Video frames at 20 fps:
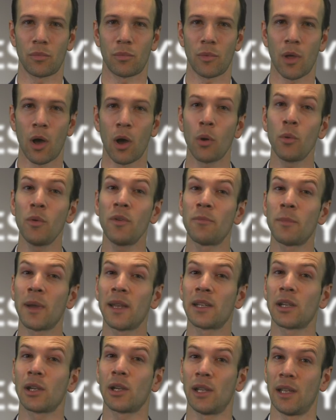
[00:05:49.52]
I hope you've
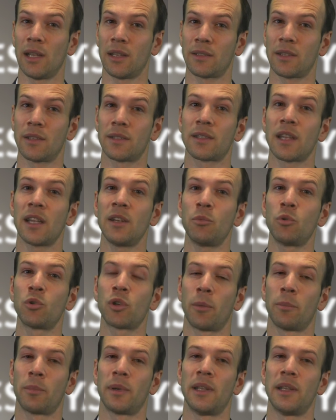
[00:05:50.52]
made clear sustainable
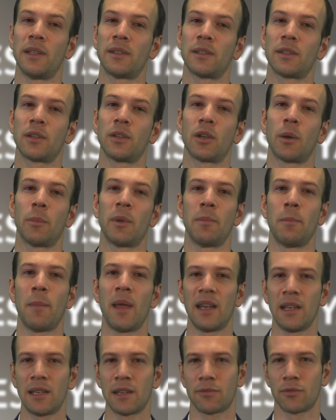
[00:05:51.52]
companies can come in
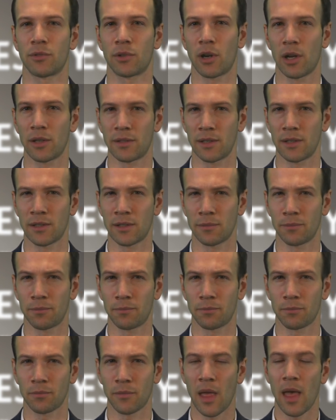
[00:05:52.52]
many different guises.
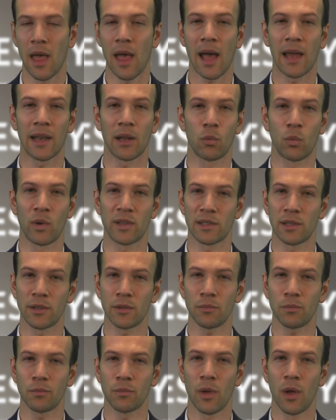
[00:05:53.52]
And at
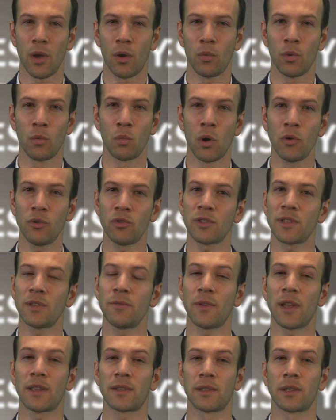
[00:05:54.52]
Wesleyan, we won't just
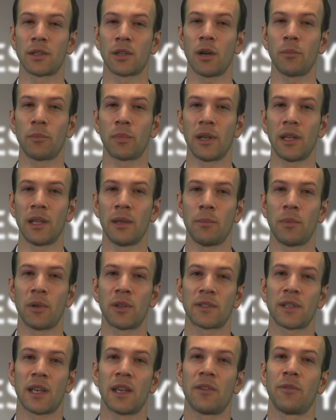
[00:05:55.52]
invest in a company
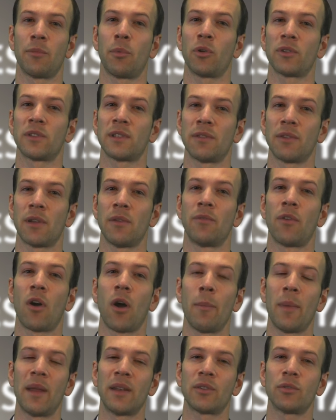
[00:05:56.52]
because they have a positive
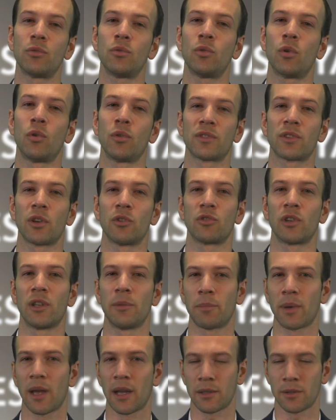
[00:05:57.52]
environmental or social
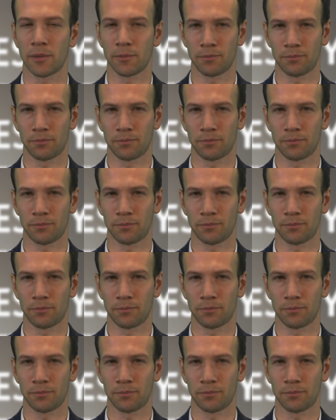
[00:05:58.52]
impact,